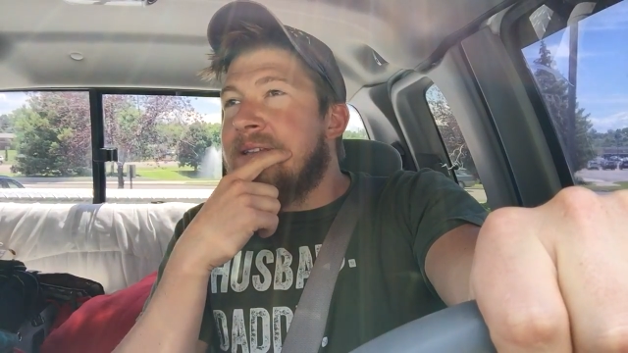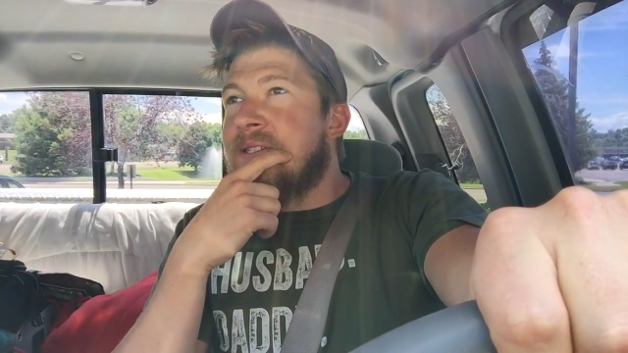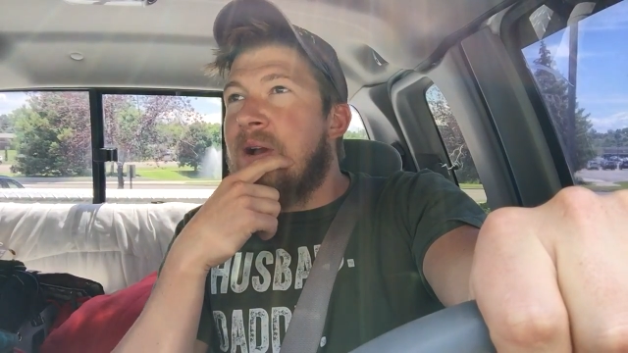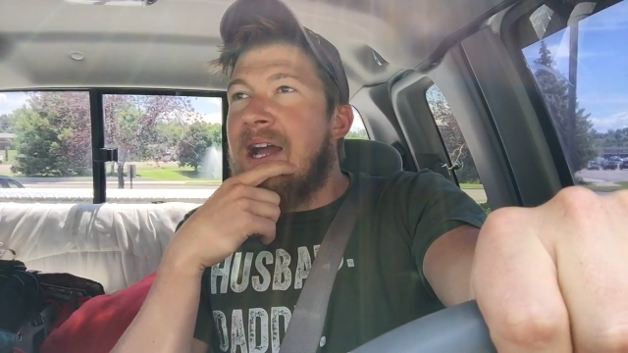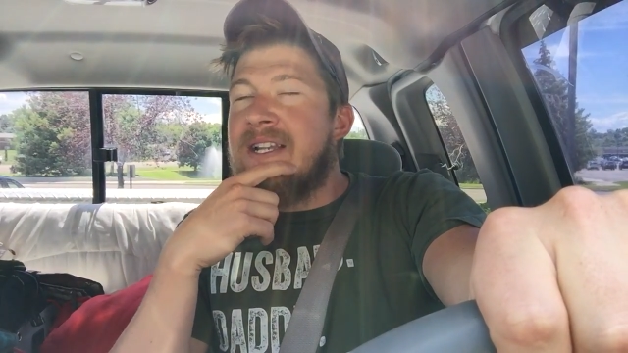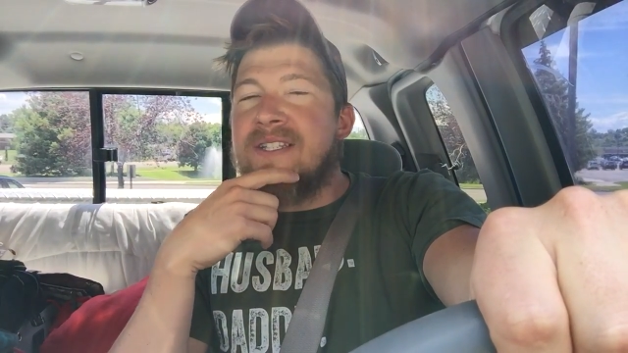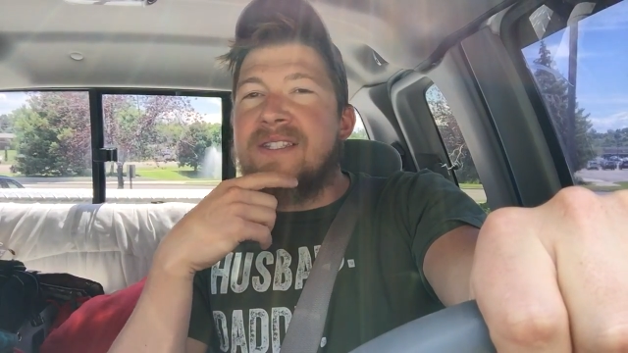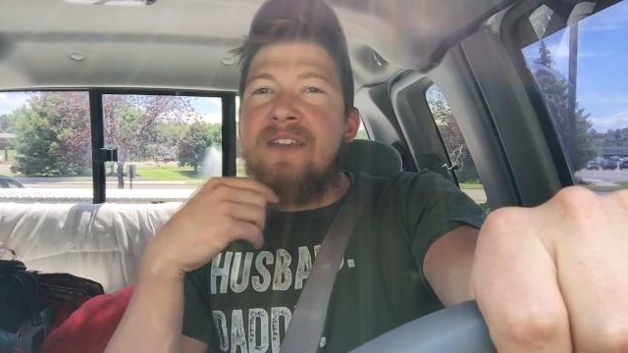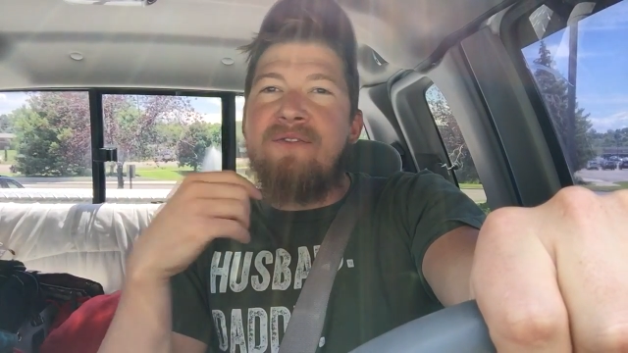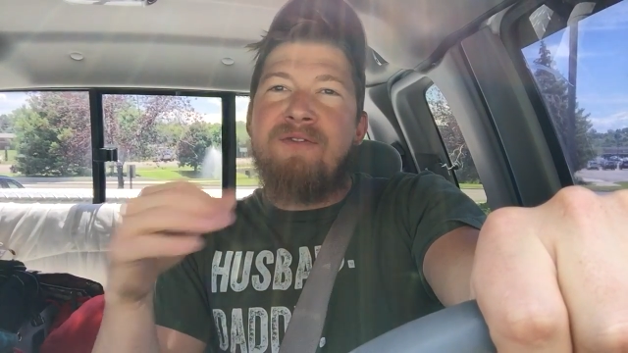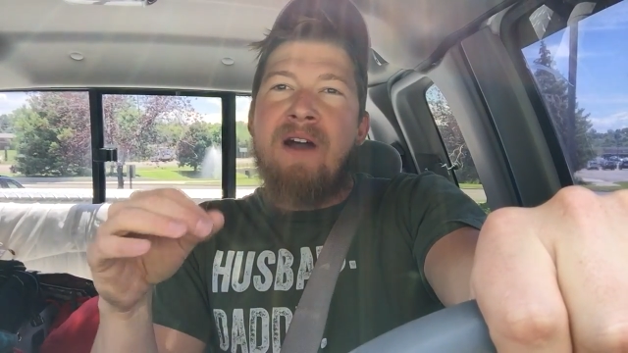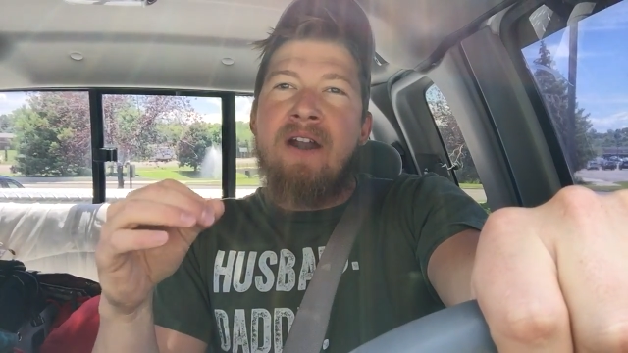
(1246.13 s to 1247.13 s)
So I just
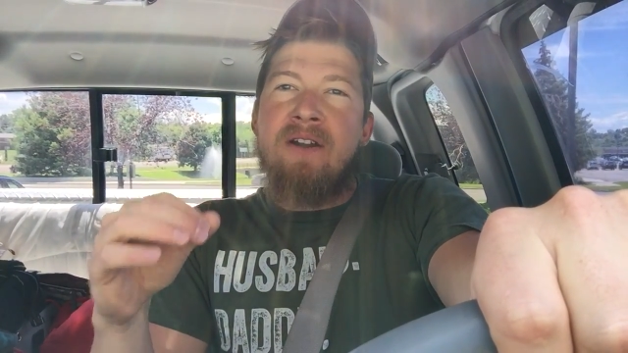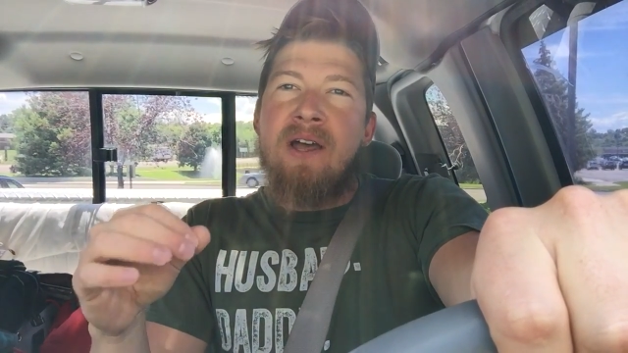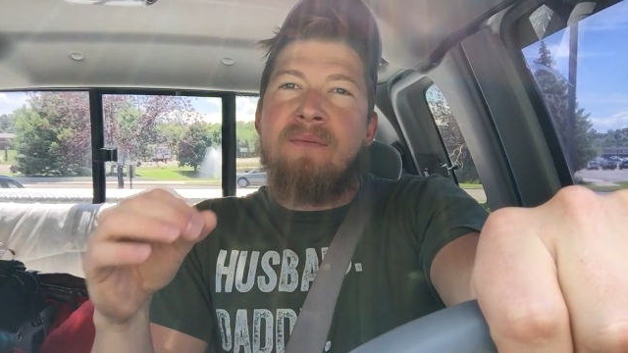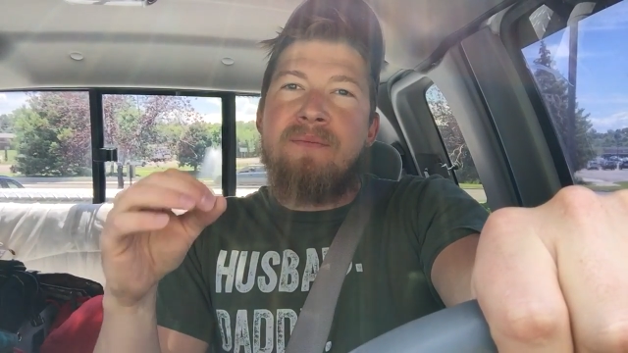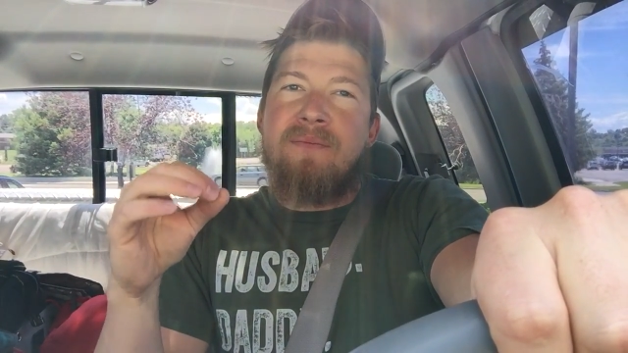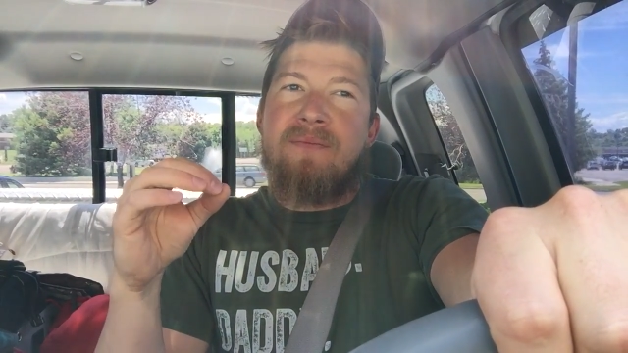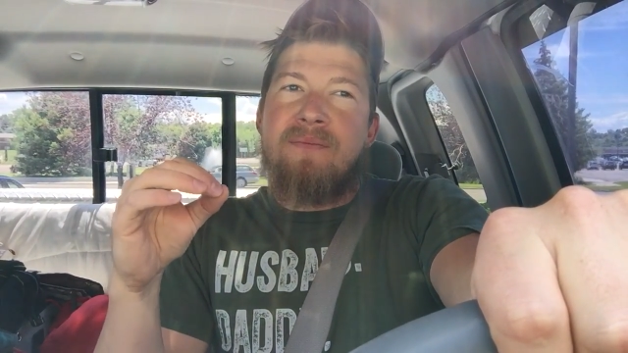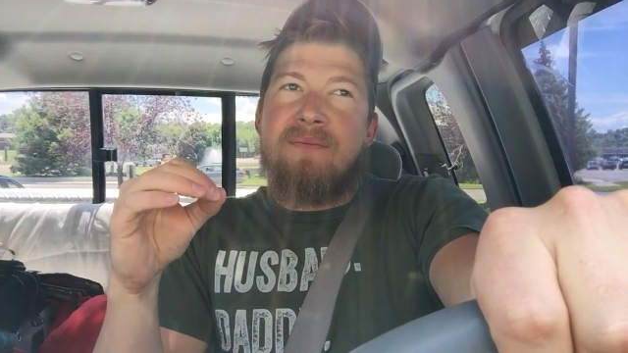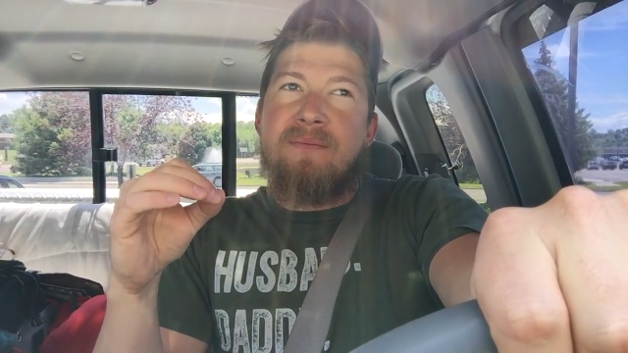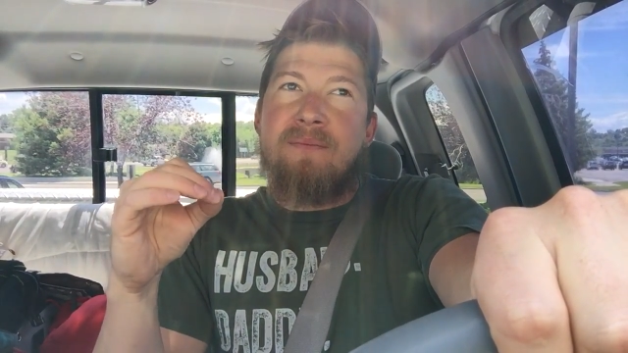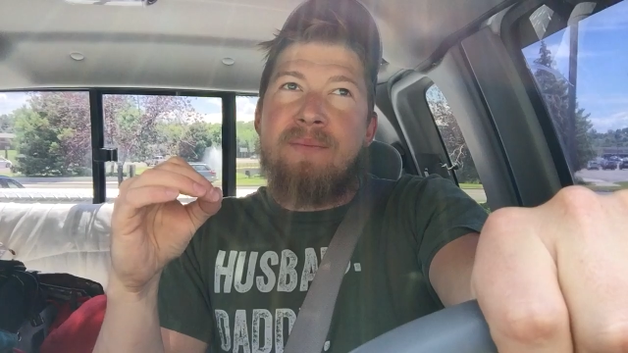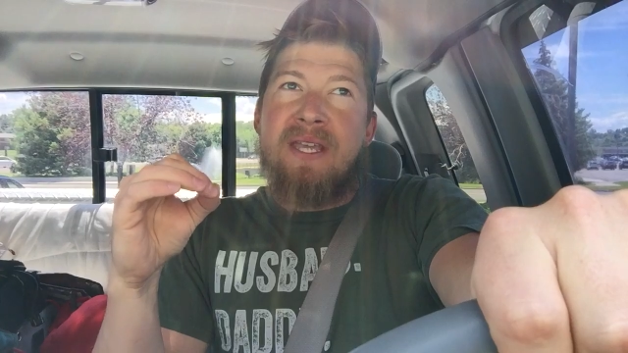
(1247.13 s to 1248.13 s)
get fired up
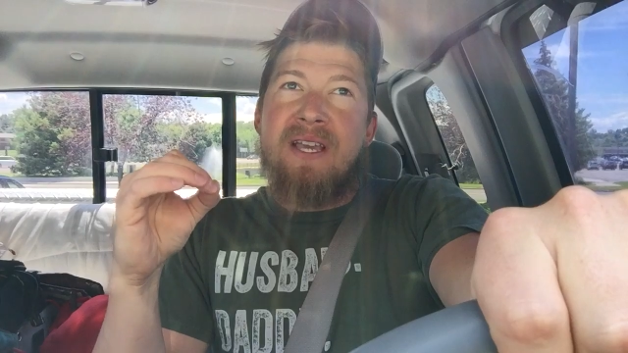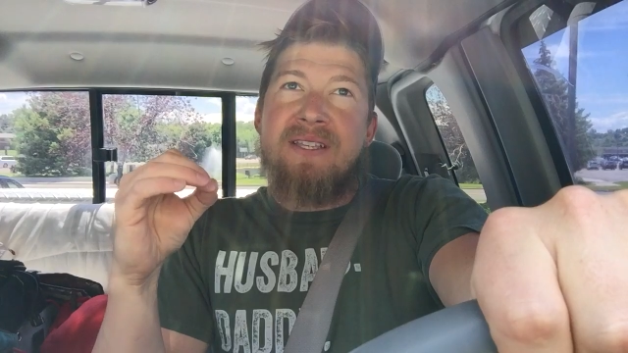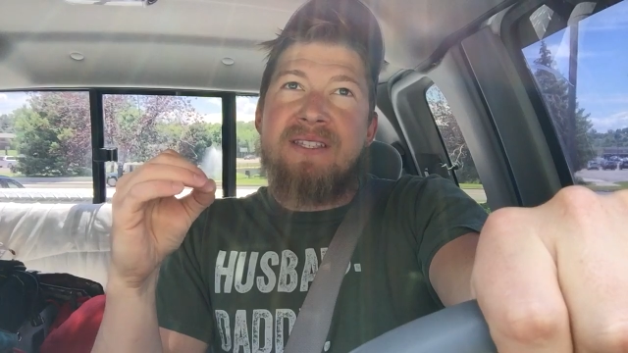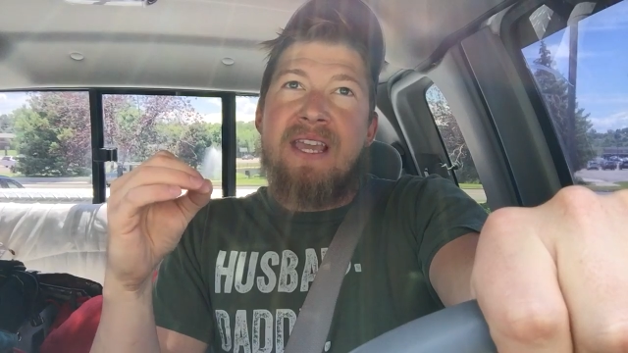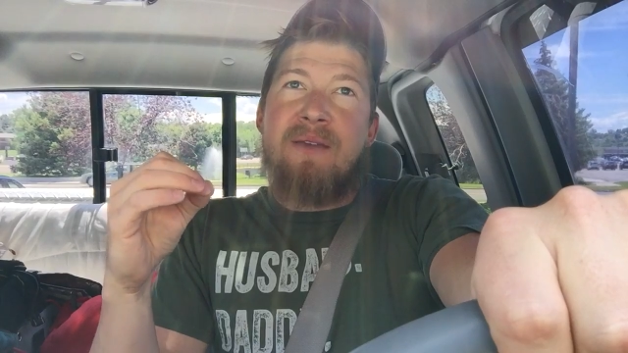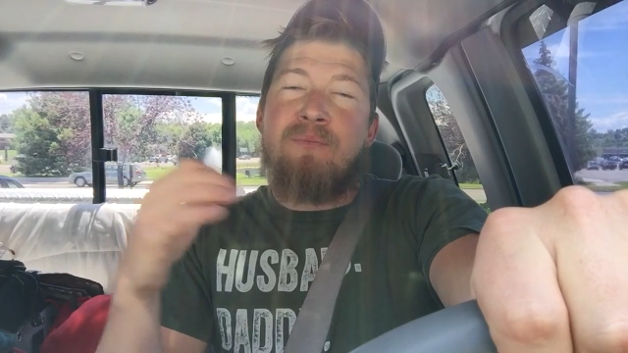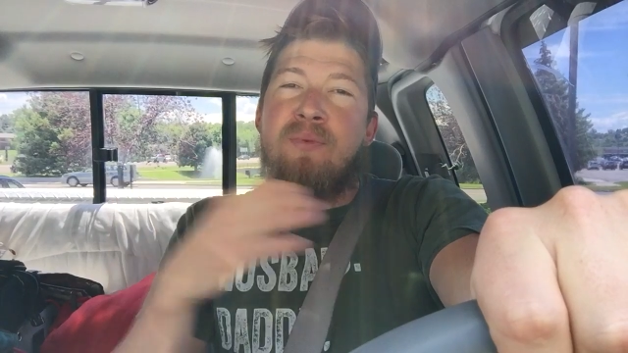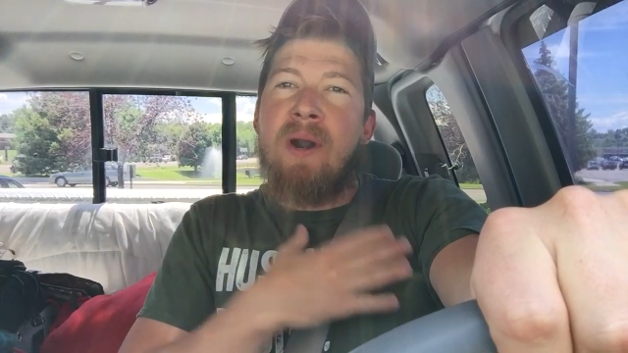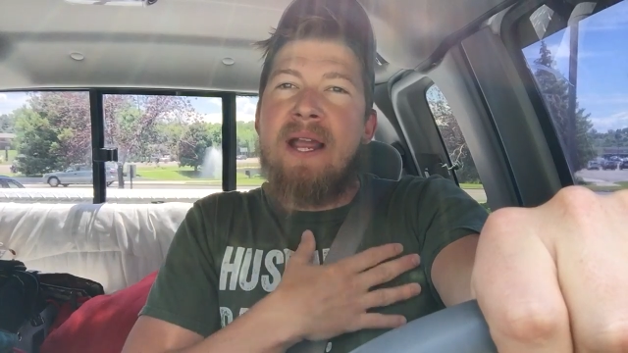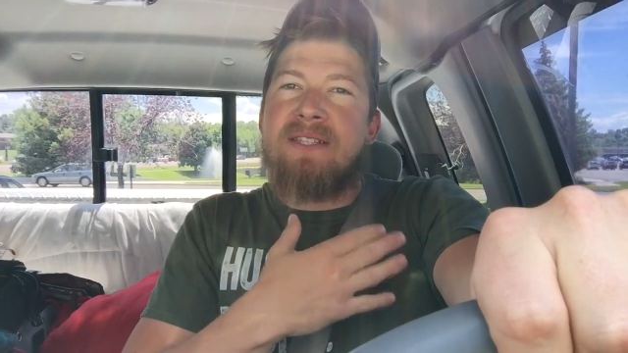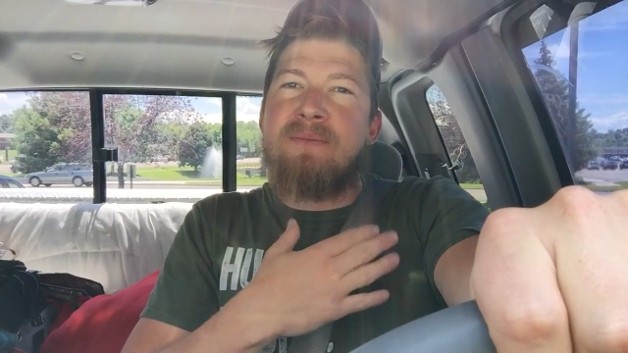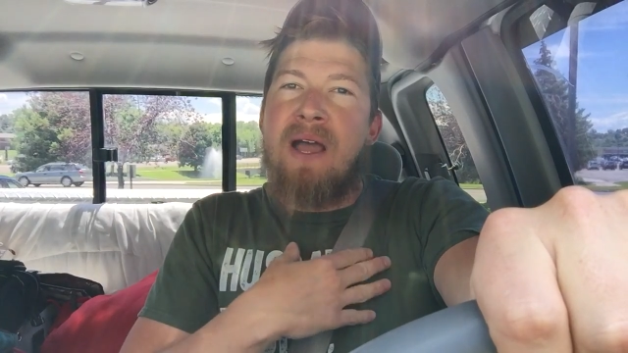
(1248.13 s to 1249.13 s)
because it
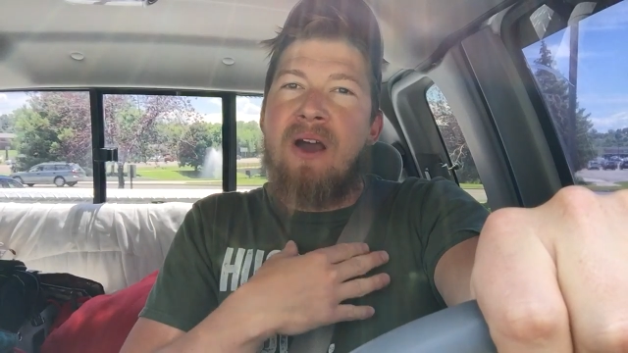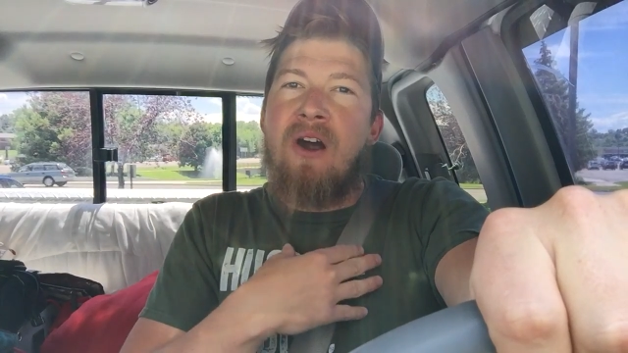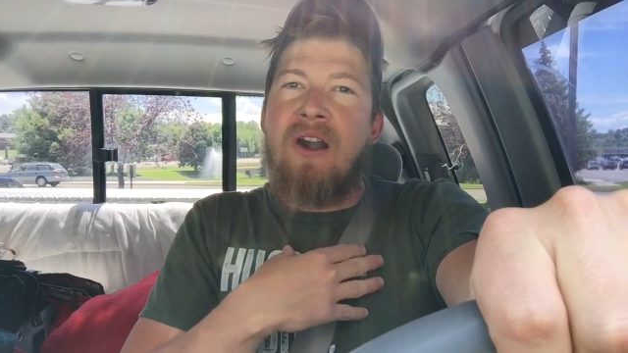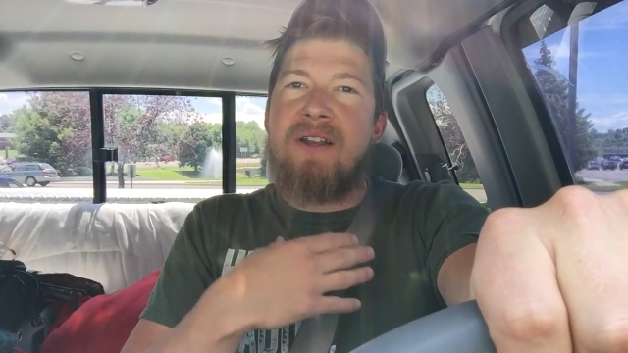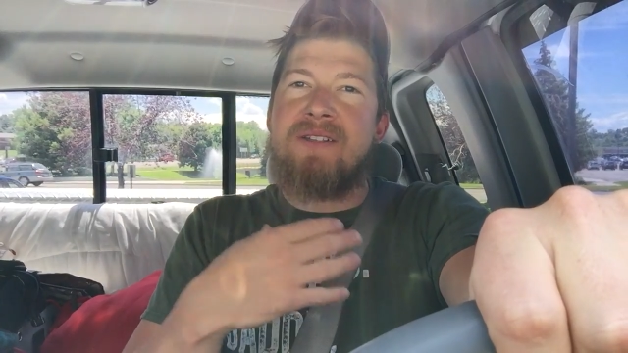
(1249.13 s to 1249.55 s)
breaks my heart,